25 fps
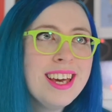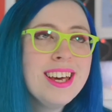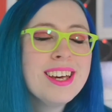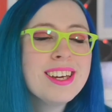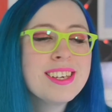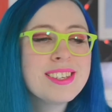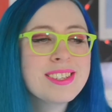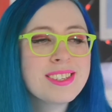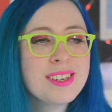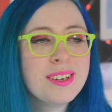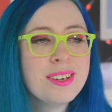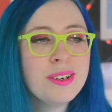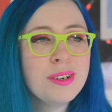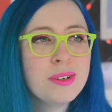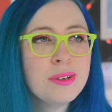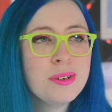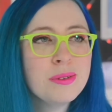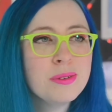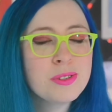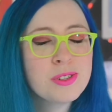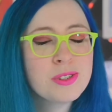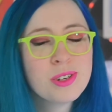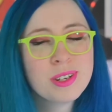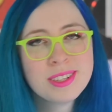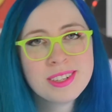So
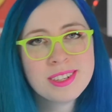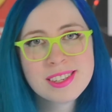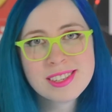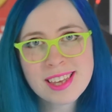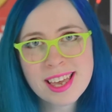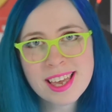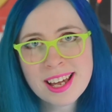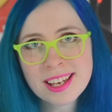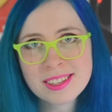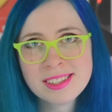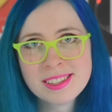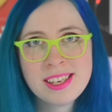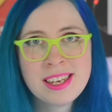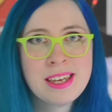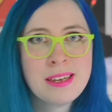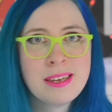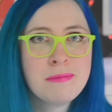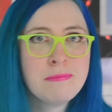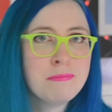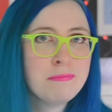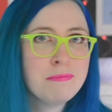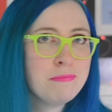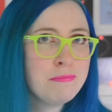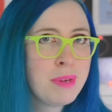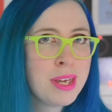join the Slack
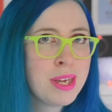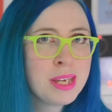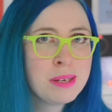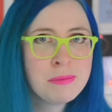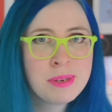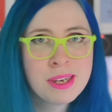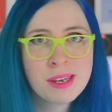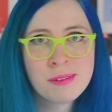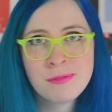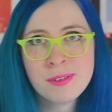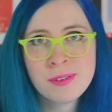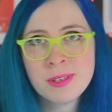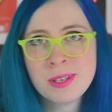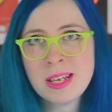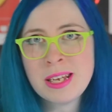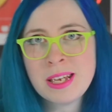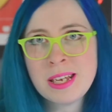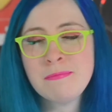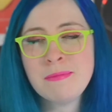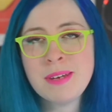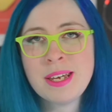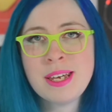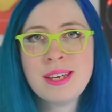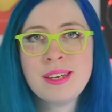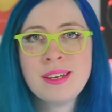team, ping me if you need
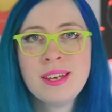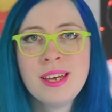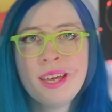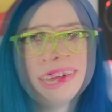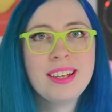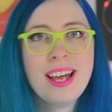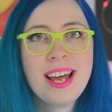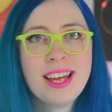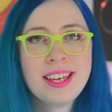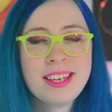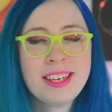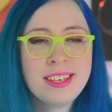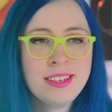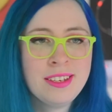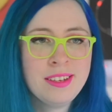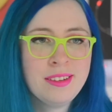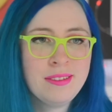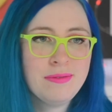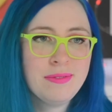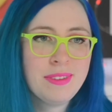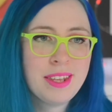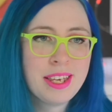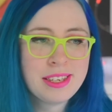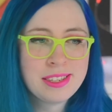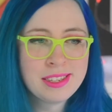me. I
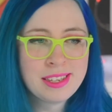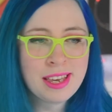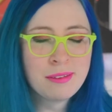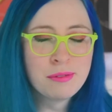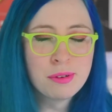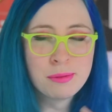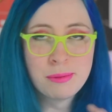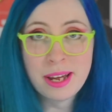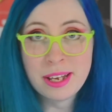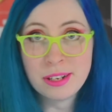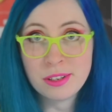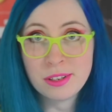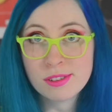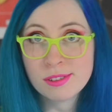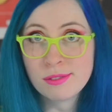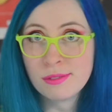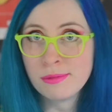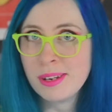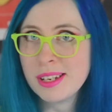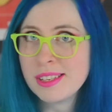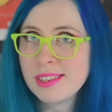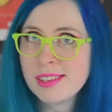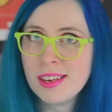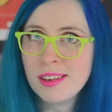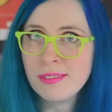can like set reminders for
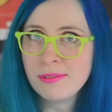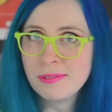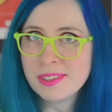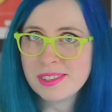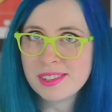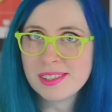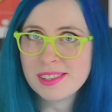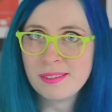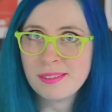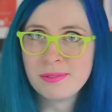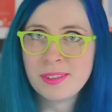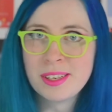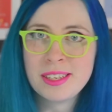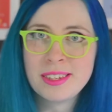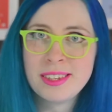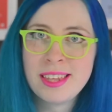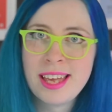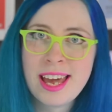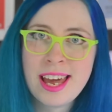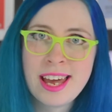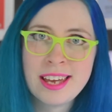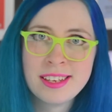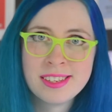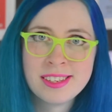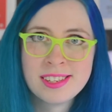myself and stuff like
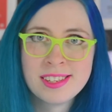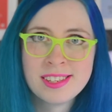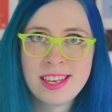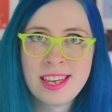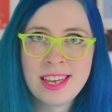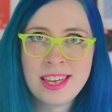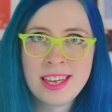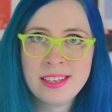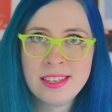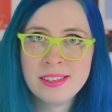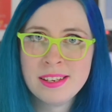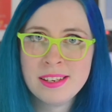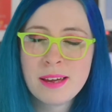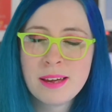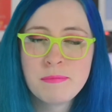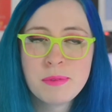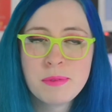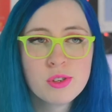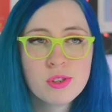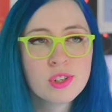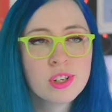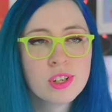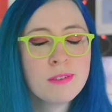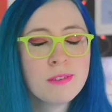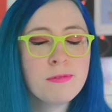that. And I'm
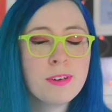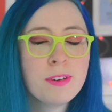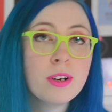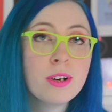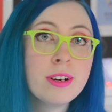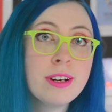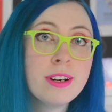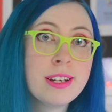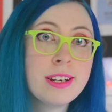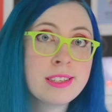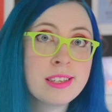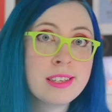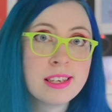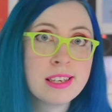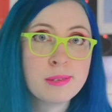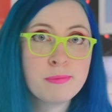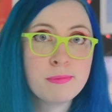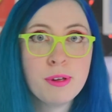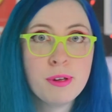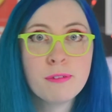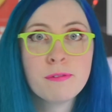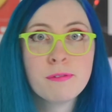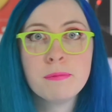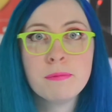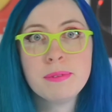usually very
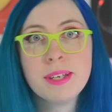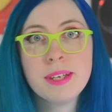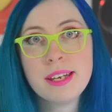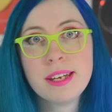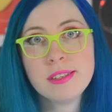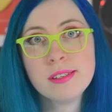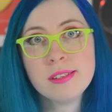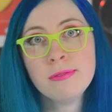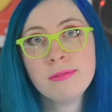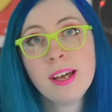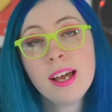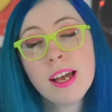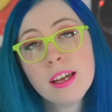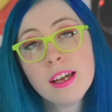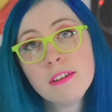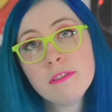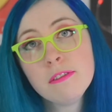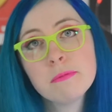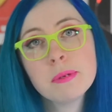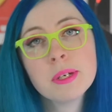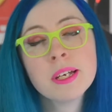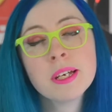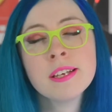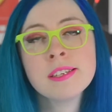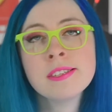accessible from 9 to 5
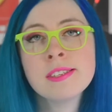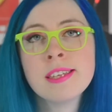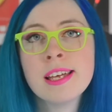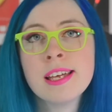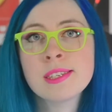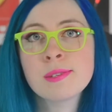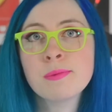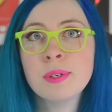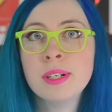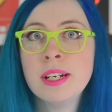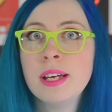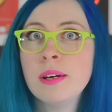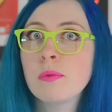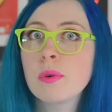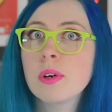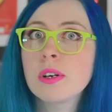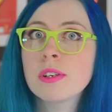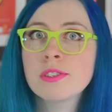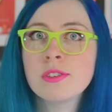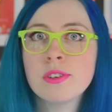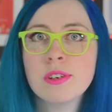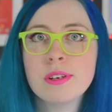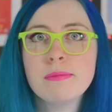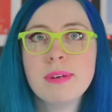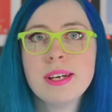because that's when I work
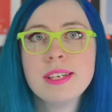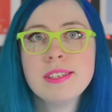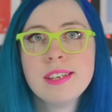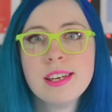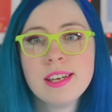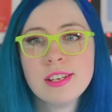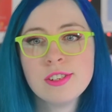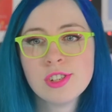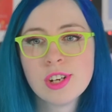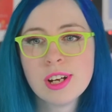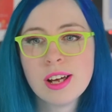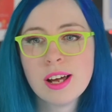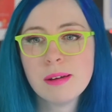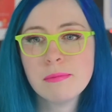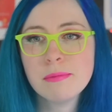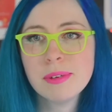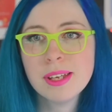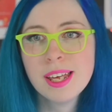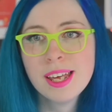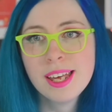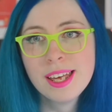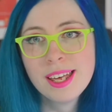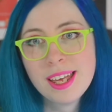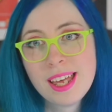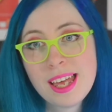during my day job,
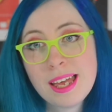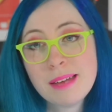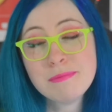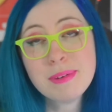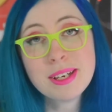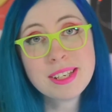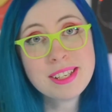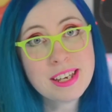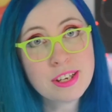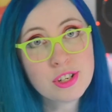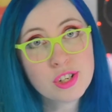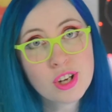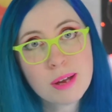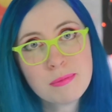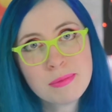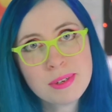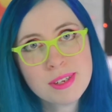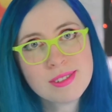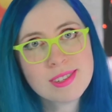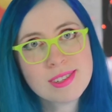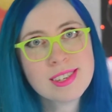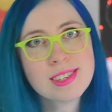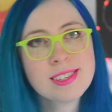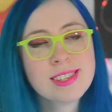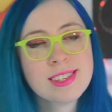and my day job
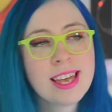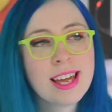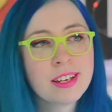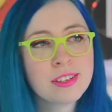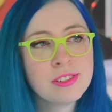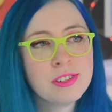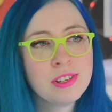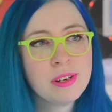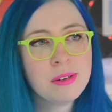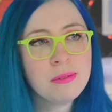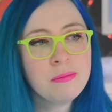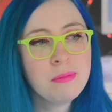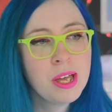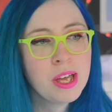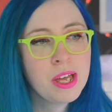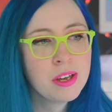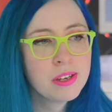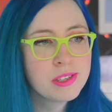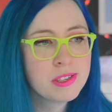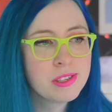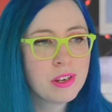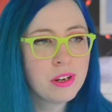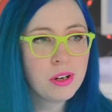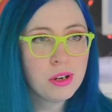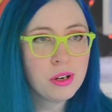uses Slack too.
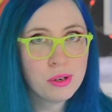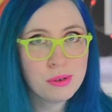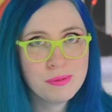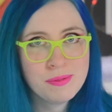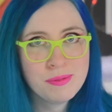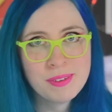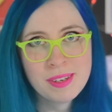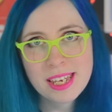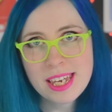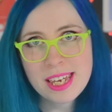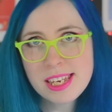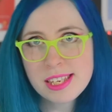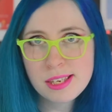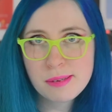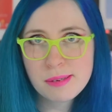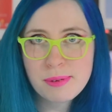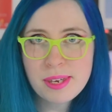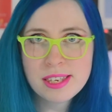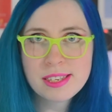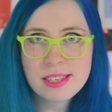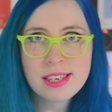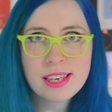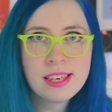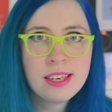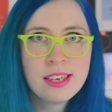So easy
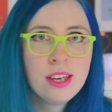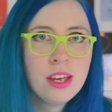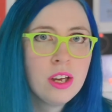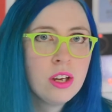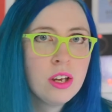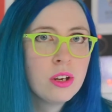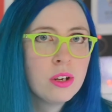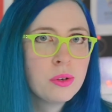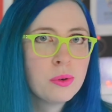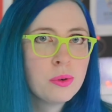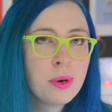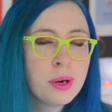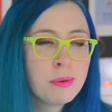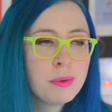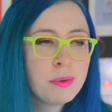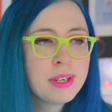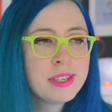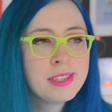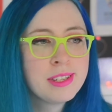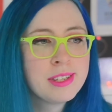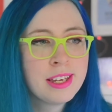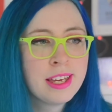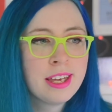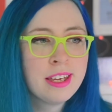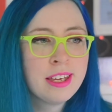peasy, great
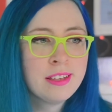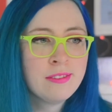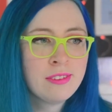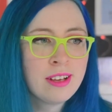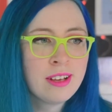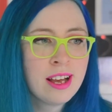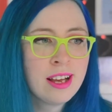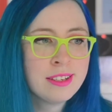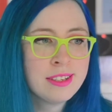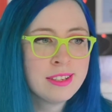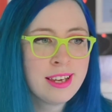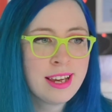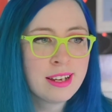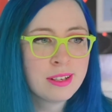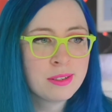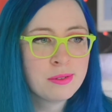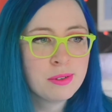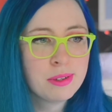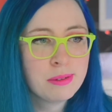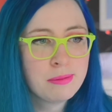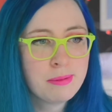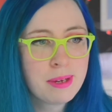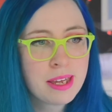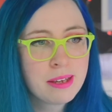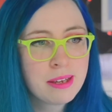ways to get in contact
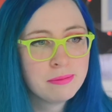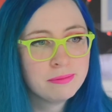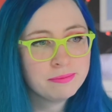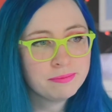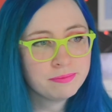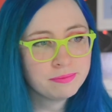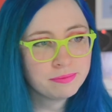with me.